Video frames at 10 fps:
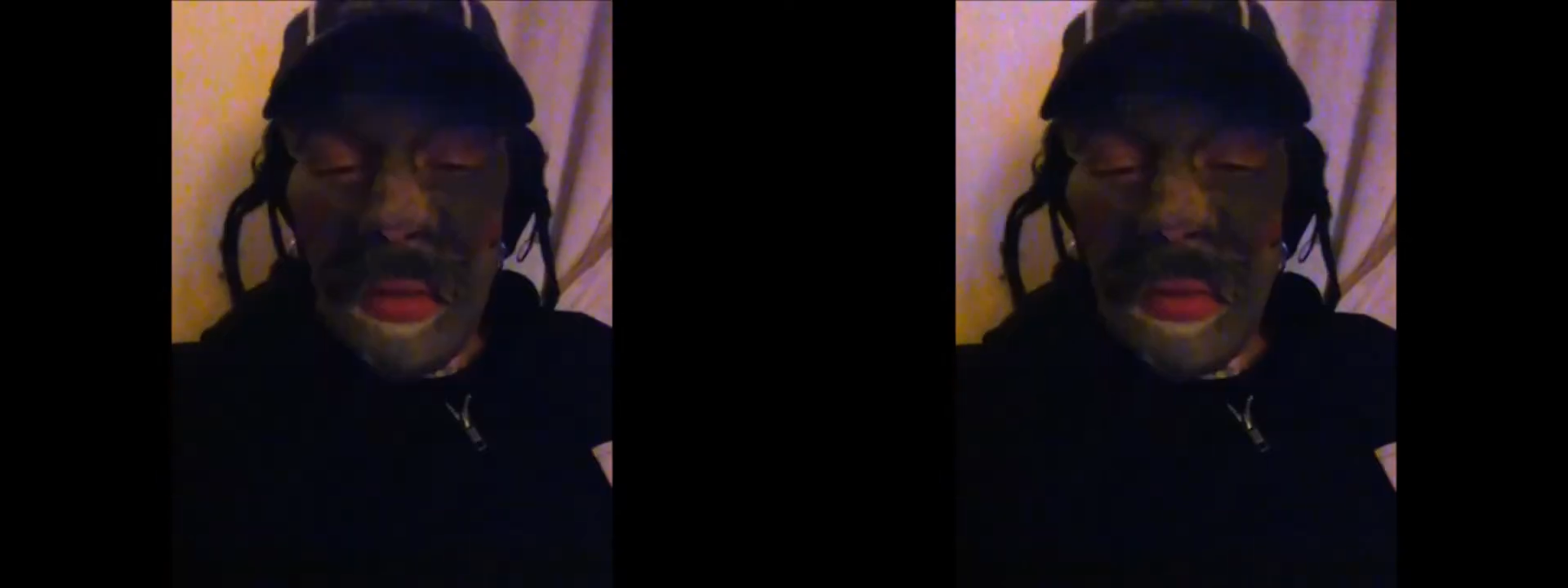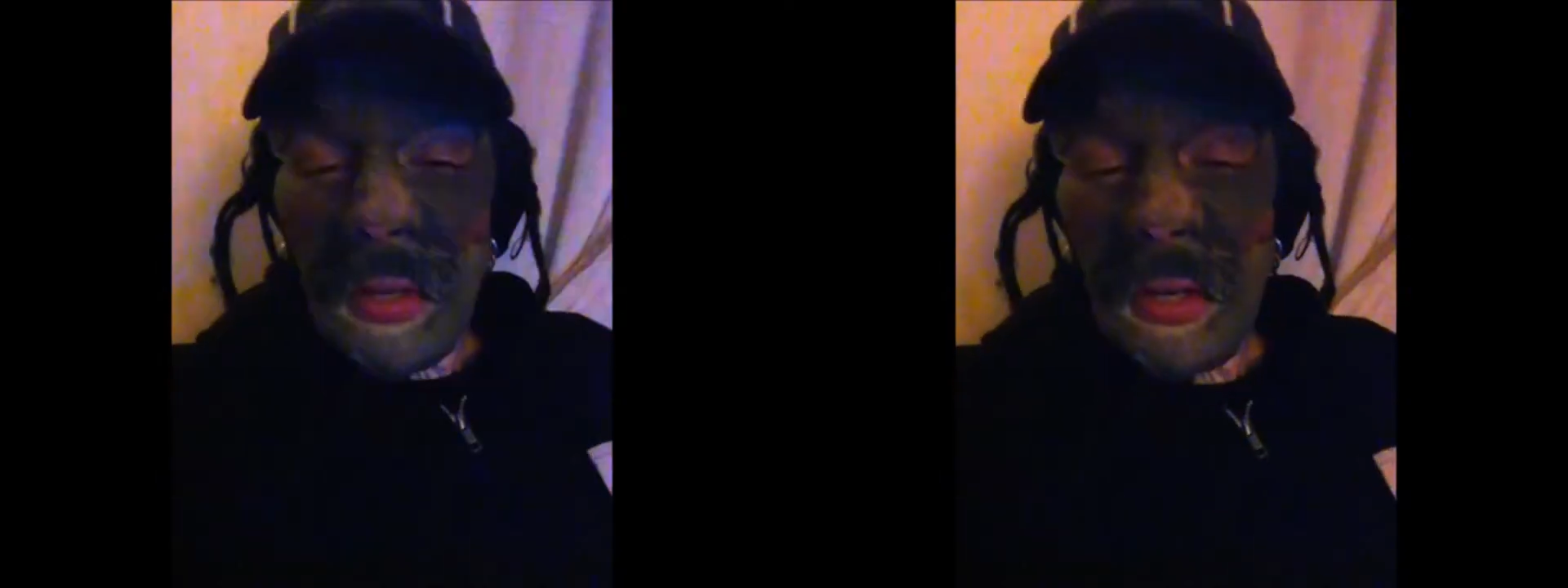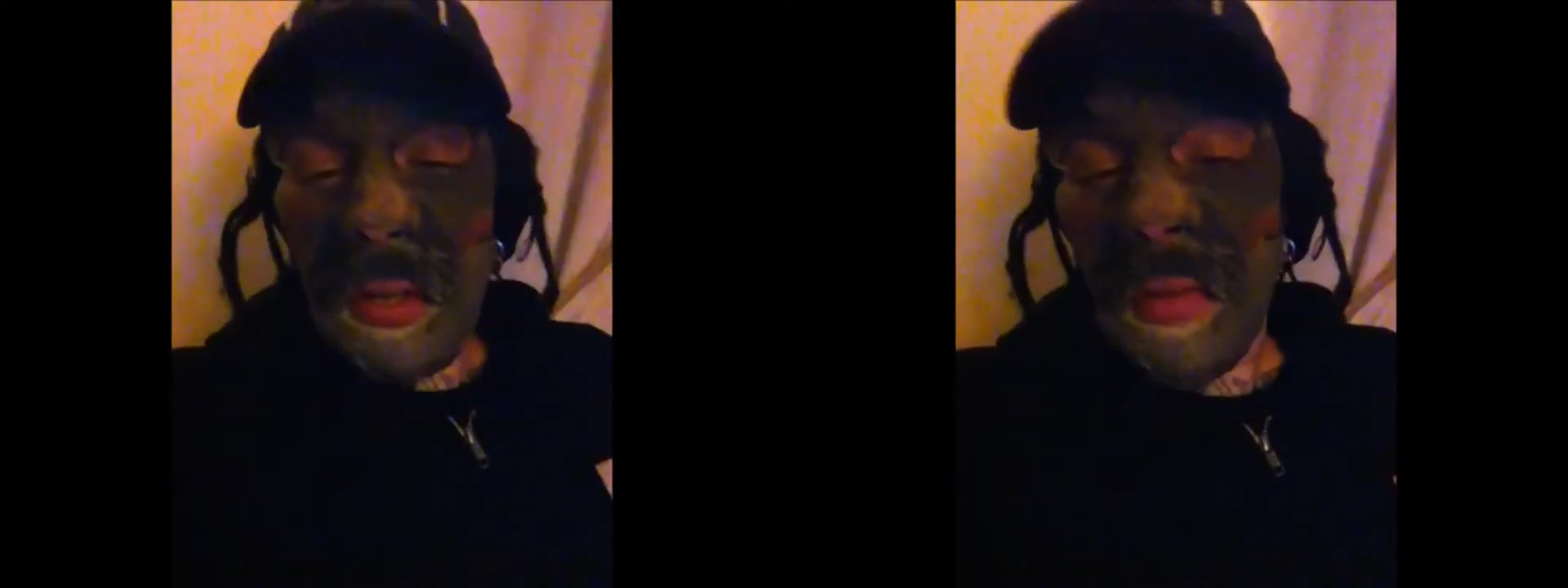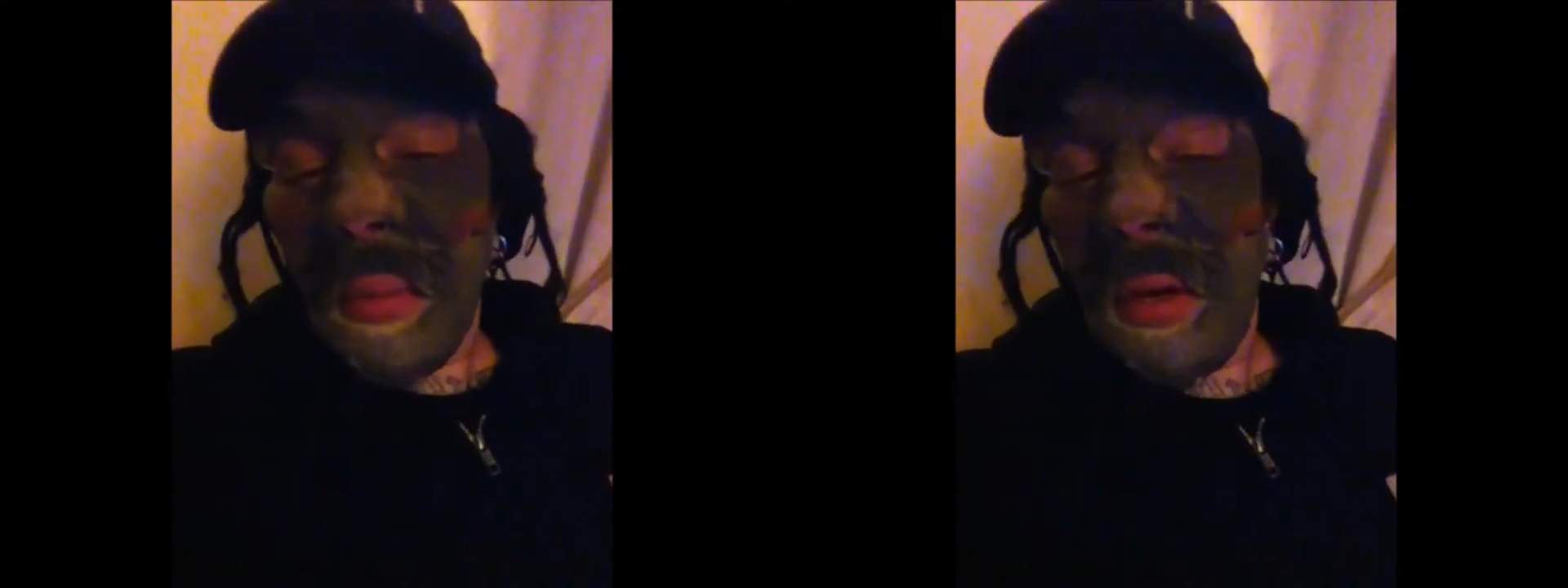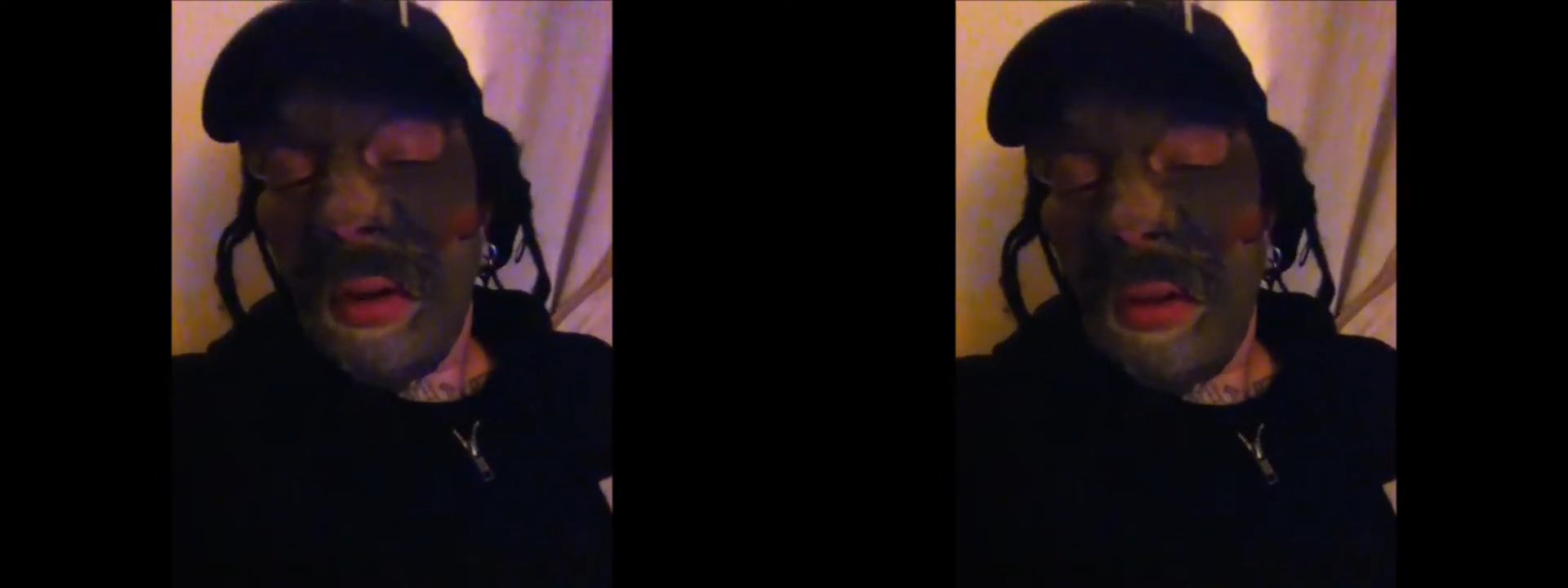If you're gonna live in
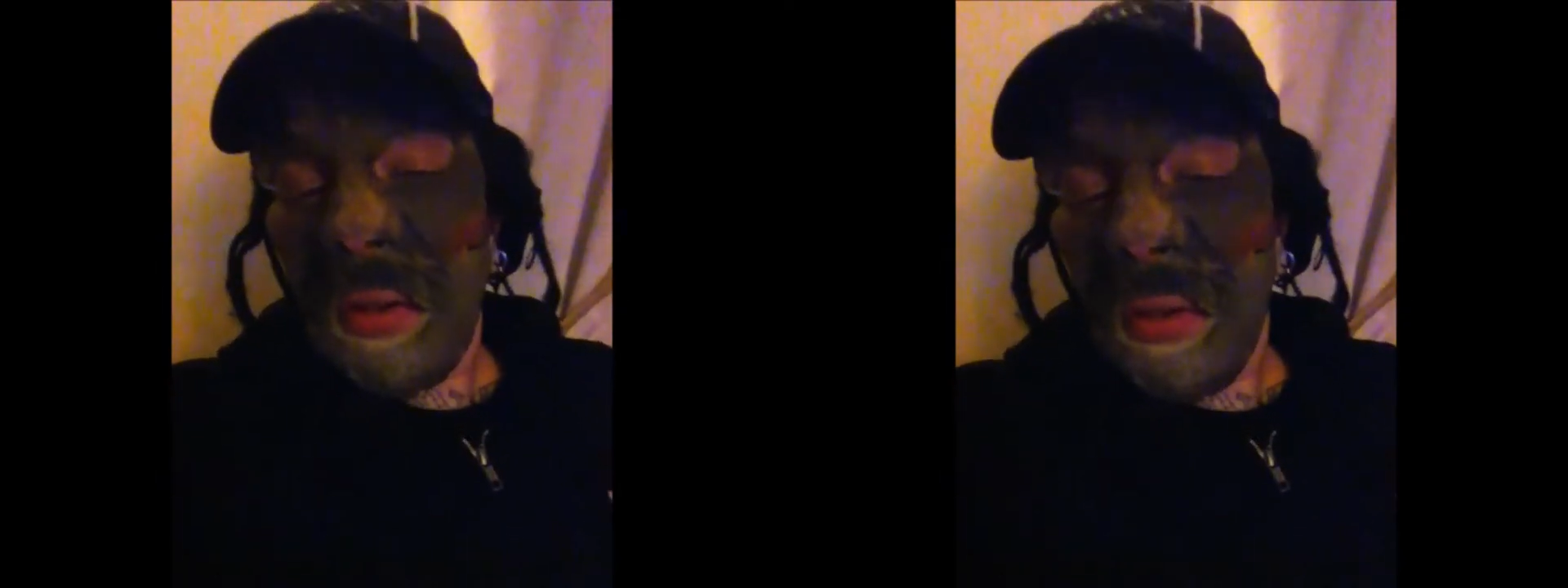America,